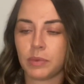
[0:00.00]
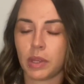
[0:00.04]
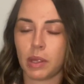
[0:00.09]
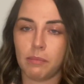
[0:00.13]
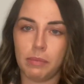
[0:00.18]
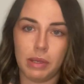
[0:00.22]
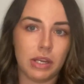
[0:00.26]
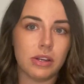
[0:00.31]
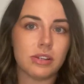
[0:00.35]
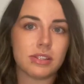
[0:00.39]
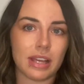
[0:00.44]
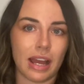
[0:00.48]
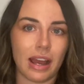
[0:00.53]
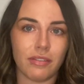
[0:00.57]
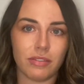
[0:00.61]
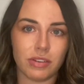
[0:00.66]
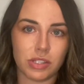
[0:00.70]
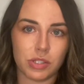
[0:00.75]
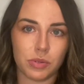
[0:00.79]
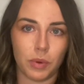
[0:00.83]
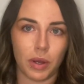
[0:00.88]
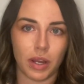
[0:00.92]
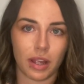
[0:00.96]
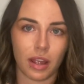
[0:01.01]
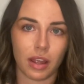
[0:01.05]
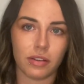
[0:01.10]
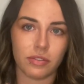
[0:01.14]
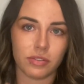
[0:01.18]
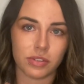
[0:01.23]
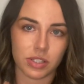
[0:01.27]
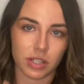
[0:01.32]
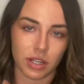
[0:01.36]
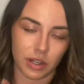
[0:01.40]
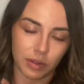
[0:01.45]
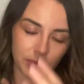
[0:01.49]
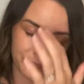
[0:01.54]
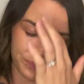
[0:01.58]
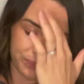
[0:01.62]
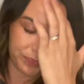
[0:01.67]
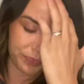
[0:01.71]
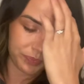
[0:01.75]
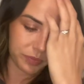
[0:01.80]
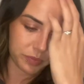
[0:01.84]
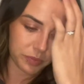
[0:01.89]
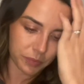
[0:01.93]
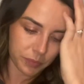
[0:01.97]
because I'm having to work overtime.
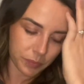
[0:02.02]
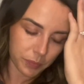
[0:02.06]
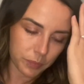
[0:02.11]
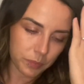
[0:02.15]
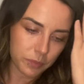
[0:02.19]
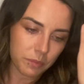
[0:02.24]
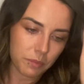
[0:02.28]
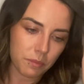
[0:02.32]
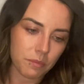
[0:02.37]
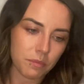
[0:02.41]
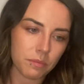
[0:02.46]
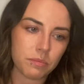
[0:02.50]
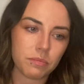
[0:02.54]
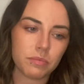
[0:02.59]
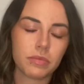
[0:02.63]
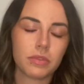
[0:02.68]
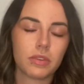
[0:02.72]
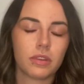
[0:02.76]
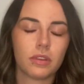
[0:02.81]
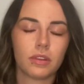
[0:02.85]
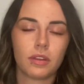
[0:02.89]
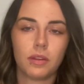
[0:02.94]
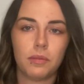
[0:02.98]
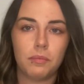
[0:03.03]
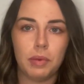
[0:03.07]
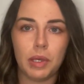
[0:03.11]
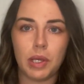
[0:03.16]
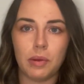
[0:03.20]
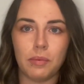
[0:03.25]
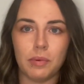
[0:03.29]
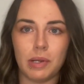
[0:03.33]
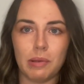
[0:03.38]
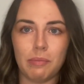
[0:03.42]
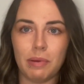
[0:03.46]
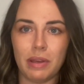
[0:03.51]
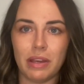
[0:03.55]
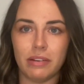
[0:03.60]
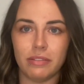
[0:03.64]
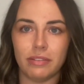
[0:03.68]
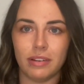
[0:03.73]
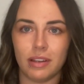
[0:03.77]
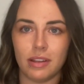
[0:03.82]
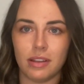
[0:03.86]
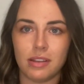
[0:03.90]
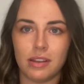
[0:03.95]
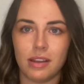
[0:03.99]
Becoming a bit of
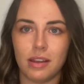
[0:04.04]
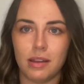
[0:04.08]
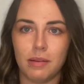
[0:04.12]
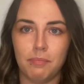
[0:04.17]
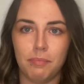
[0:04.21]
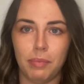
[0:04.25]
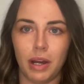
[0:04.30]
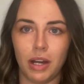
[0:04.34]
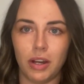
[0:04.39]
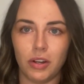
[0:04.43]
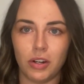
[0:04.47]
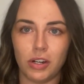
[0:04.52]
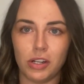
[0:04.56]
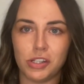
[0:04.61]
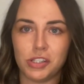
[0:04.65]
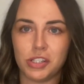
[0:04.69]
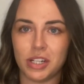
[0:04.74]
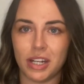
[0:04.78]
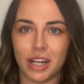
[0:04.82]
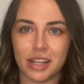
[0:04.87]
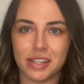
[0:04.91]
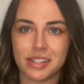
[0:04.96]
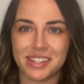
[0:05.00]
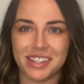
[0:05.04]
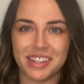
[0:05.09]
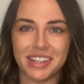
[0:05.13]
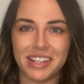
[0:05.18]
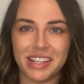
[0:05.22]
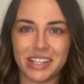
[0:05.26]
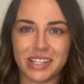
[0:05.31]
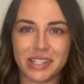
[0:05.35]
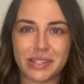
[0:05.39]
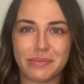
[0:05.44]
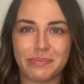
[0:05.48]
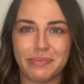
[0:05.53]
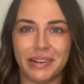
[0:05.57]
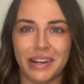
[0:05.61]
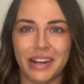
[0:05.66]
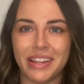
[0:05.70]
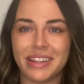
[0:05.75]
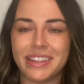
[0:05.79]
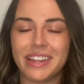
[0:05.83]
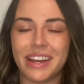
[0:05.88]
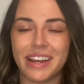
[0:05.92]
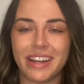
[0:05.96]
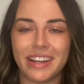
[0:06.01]
a biology lesson this,
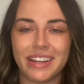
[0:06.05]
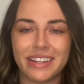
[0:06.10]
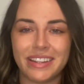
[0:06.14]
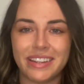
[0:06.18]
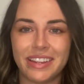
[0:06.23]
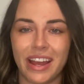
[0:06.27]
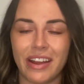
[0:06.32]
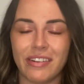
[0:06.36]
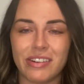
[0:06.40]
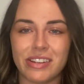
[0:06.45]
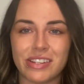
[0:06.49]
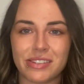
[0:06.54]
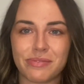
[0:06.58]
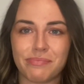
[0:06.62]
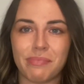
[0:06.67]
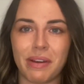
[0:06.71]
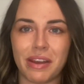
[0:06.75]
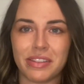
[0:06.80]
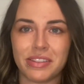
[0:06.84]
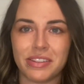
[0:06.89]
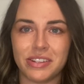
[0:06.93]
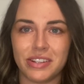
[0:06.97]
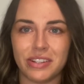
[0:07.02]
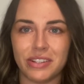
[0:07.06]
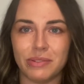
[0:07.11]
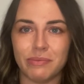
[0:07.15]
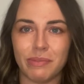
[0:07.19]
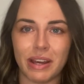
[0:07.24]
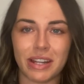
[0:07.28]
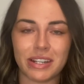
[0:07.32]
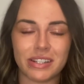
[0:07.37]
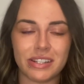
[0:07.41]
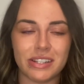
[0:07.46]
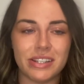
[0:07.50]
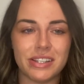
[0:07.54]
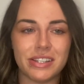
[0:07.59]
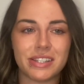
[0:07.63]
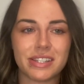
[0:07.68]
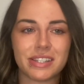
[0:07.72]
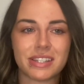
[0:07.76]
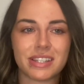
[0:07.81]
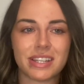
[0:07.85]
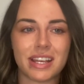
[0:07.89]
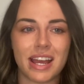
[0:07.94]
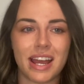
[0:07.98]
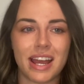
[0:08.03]
but there is method in the
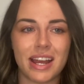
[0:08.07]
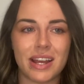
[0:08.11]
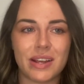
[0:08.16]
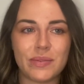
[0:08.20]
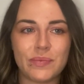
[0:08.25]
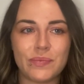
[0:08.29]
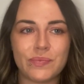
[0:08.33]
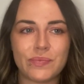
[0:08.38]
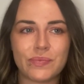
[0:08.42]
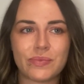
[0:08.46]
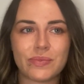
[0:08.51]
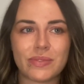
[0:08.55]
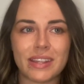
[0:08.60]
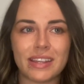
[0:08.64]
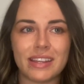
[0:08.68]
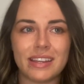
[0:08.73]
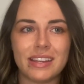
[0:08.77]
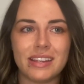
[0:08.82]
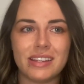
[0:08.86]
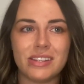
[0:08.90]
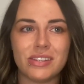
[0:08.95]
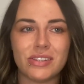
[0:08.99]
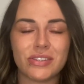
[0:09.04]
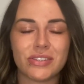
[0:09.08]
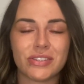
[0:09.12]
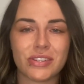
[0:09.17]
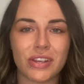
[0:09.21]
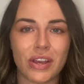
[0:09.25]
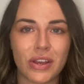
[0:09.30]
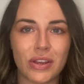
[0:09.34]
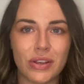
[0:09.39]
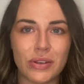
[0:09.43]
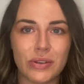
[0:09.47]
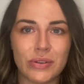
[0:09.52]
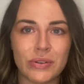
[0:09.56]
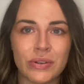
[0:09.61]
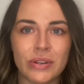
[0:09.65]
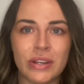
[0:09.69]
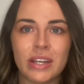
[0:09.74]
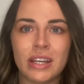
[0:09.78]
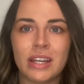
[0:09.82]
madness. So